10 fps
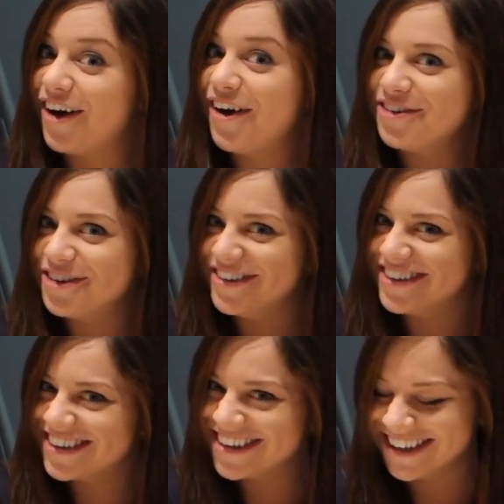
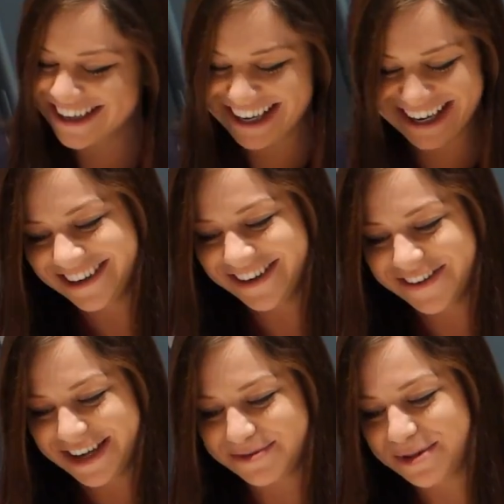Coral.
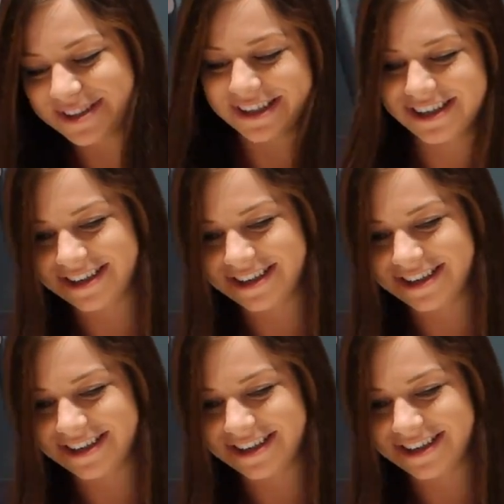Oh, there's music